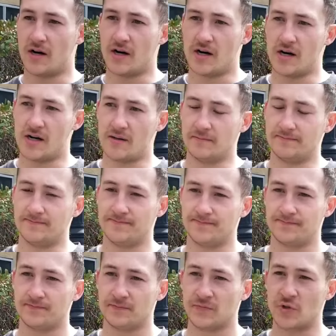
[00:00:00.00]
Um,
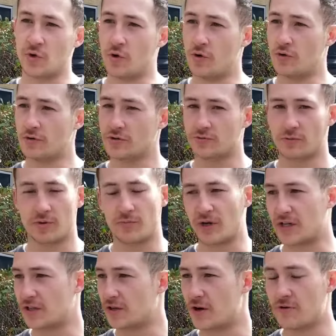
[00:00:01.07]
tools. We're
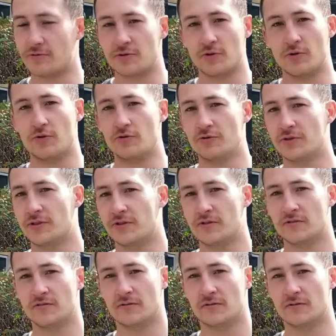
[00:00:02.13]
bring your own tools.